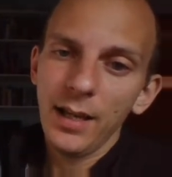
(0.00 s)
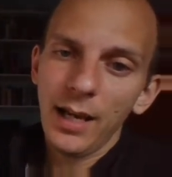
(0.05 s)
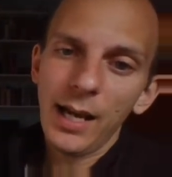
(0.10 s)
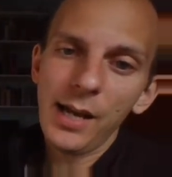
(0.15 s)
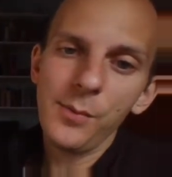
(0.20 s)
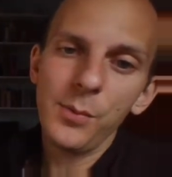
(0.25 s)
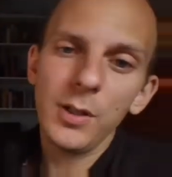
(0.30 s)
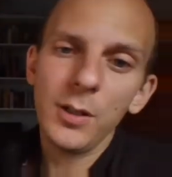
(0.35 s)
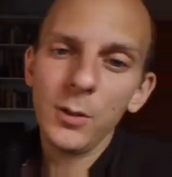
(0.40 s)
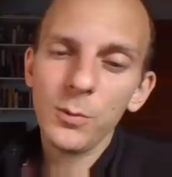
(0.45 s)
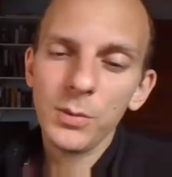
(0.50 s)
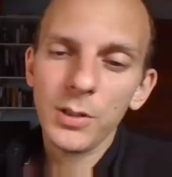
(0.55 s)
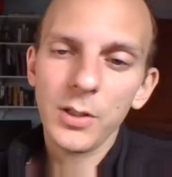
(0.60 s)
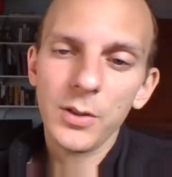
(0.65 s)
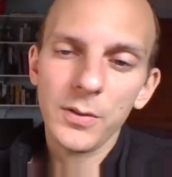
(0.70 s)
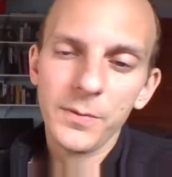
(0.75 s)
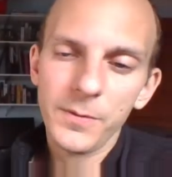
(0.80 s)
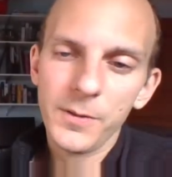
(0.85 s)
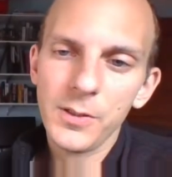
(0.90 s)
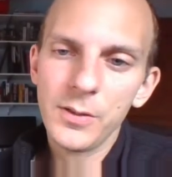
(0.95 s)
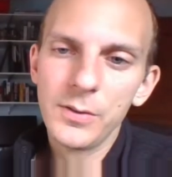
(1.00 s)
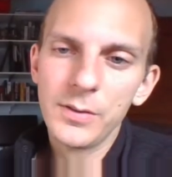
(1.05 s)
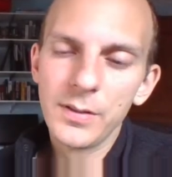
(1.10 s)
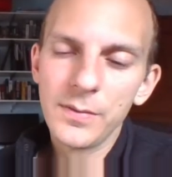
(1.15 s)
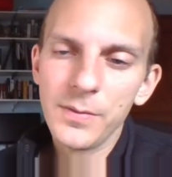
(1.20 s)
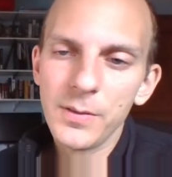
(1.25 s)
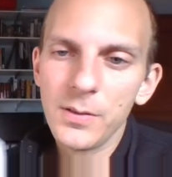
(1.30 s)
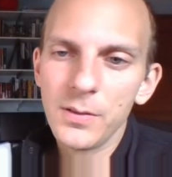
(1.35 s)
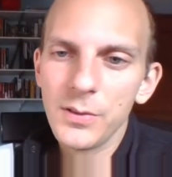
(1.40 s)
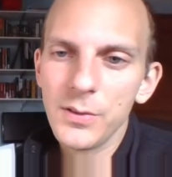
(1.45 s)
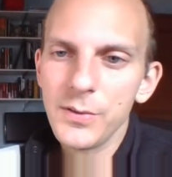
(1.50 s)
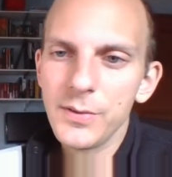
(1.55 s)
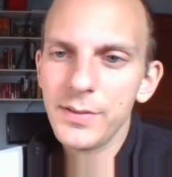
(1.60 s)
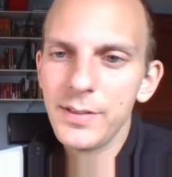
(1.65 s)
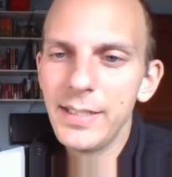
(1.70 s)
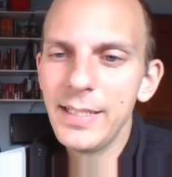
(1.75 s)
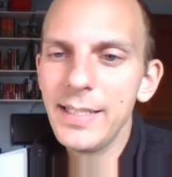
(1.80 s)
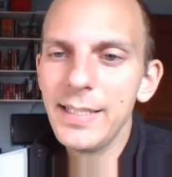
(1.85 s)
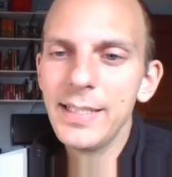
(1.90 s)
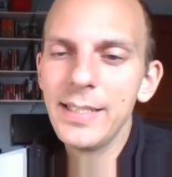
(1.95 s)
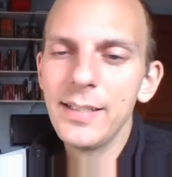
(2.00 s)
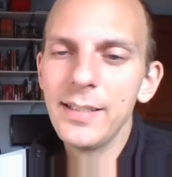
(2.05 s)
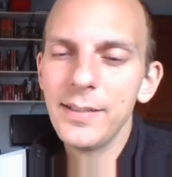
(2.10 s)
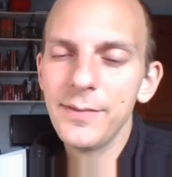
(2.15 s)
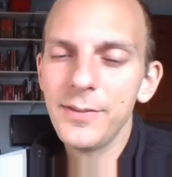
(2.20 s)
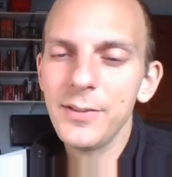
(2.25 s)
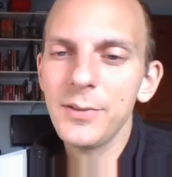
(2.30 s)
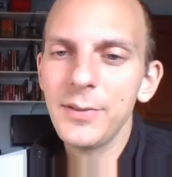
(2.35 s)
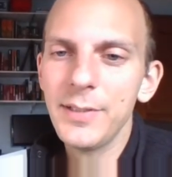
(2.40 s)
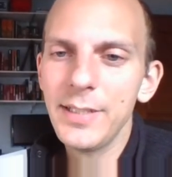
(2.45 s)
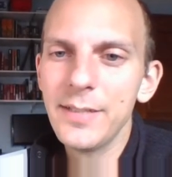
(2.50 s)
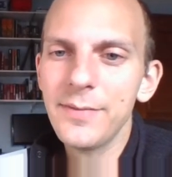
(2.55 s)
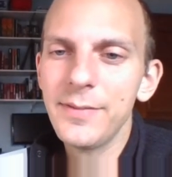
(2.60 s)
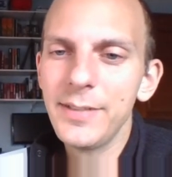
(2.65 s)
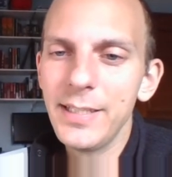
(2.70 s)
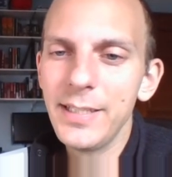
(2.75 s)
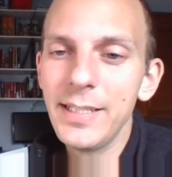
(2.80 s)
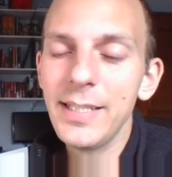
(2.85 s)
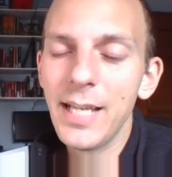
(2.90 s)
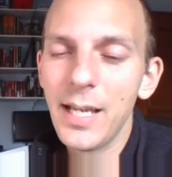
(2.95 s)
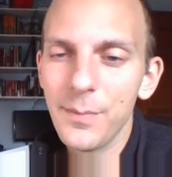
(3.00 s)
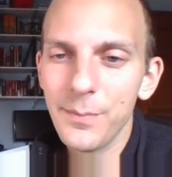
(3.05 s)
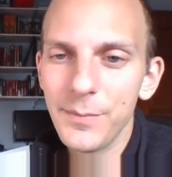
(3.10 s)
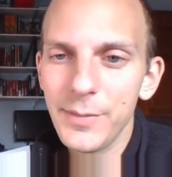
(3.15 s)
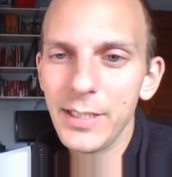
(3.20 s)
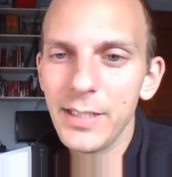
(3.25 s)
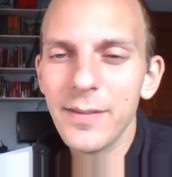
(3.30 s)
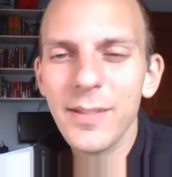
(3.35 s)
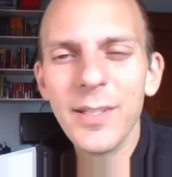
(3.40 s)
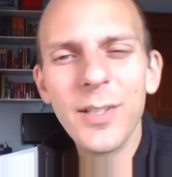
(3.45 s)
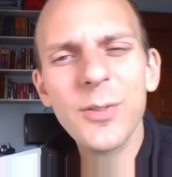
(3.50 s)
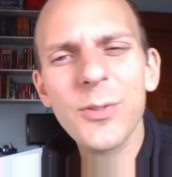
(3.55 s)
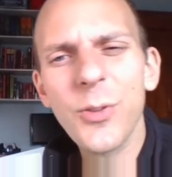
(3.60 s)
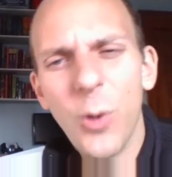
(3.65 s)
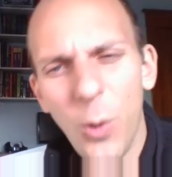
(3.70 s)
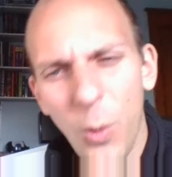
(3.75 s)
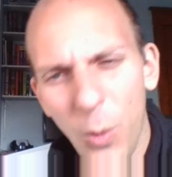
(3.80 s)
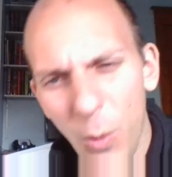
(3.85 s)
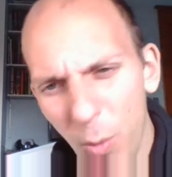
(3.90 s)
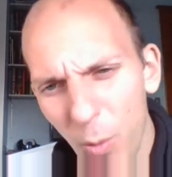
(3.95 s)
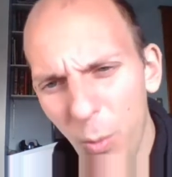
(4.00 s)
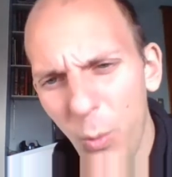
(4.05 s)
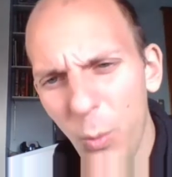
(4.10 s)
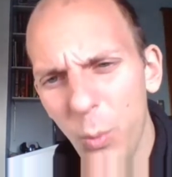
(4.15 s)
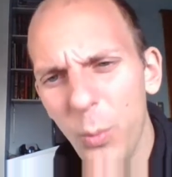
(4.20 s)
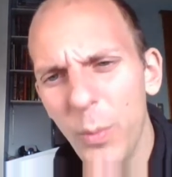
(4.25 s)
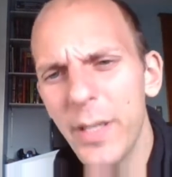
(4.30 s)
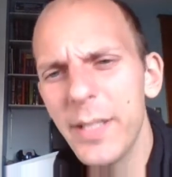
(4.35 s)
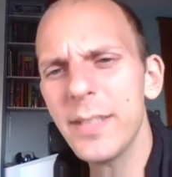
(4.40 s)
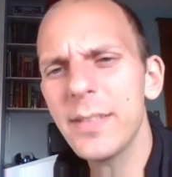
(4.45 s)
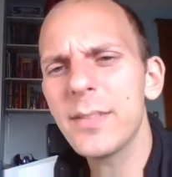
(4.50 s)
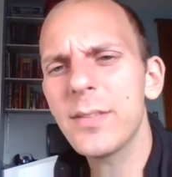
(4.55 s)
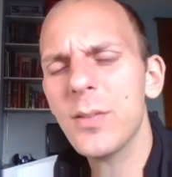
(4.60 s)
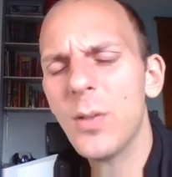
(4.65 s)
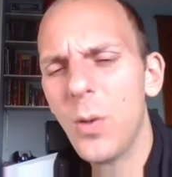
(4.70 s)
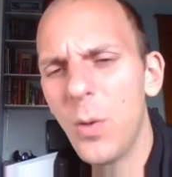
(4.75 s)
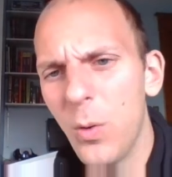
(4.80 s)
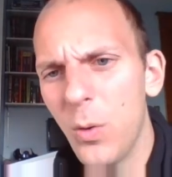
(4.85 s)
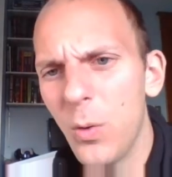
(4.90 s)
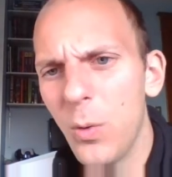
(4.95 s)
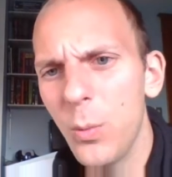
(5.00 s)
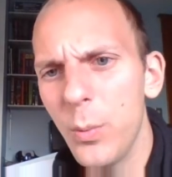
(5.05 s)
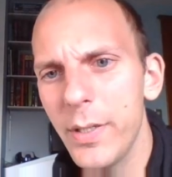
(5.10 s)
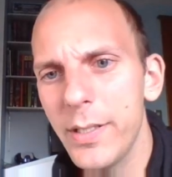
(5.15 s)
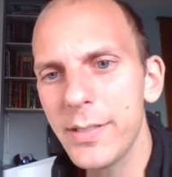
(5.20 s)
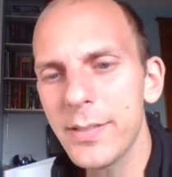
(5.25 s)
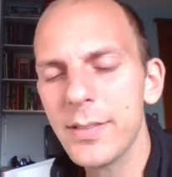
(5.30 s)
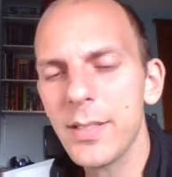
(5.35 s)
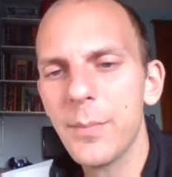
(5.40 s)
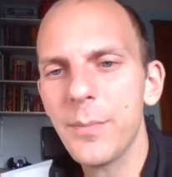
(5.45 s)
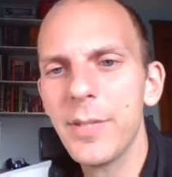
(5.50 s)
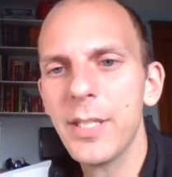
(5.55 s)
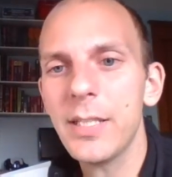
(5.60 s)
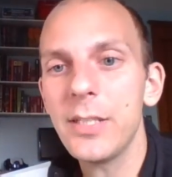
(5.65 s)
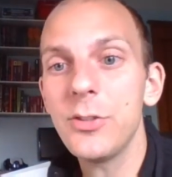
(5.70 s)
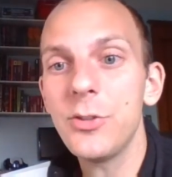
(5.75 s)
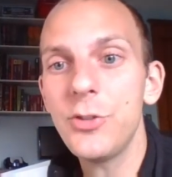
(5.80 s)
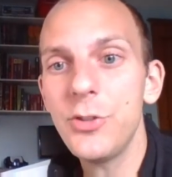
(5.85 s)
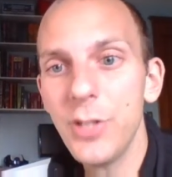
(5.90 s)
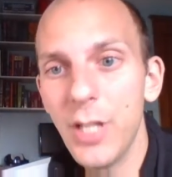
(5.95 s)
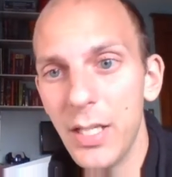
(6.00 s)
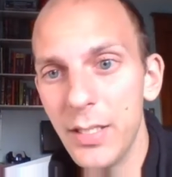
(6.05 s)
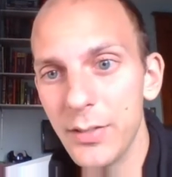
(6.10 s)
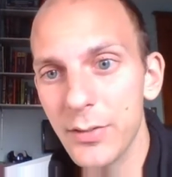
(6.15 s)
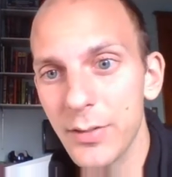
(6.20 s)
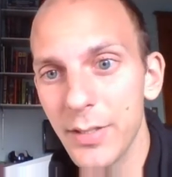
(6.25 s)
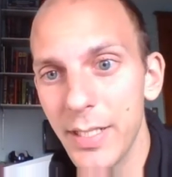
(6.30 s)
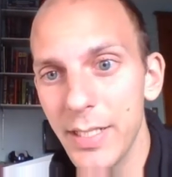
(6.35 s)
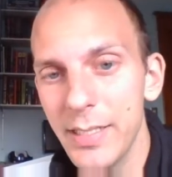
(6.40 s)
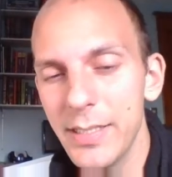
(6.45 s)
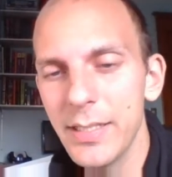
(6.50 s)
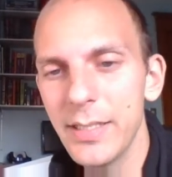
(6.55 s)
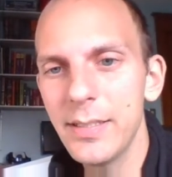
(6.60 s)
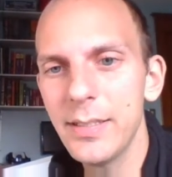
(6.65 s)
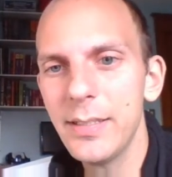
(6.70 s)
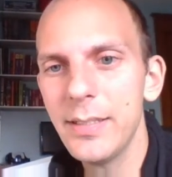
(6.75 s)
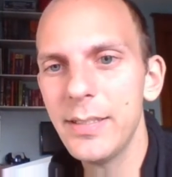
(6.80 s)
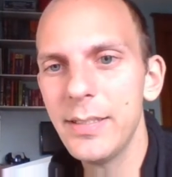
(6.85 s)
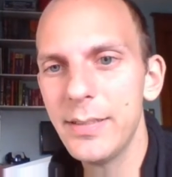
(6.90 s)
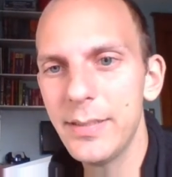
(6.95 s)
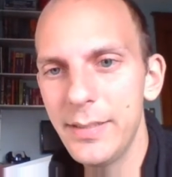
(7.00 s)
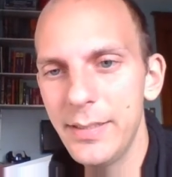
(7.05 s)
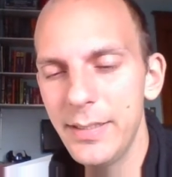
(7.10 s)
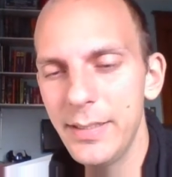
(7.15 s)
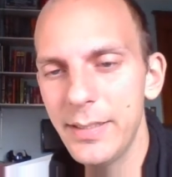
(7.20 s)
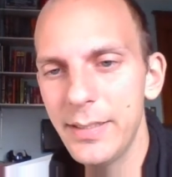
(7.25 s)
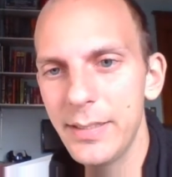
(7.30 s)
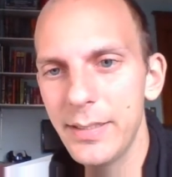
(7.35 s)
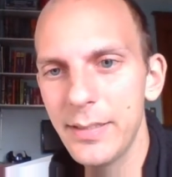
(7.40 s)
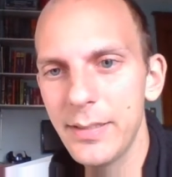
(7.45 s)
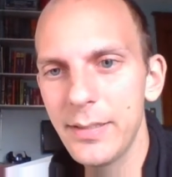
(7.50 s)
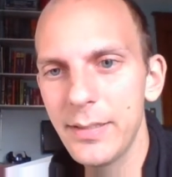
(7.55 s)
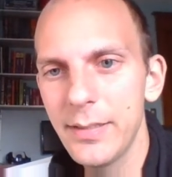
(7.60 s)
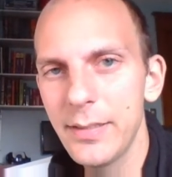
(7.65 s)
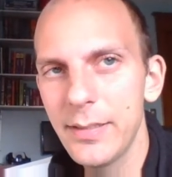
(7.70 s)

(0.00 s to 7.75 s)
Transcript: I will blow a fuse if you lose T, if you leave T empty. There's always, always something generated in T.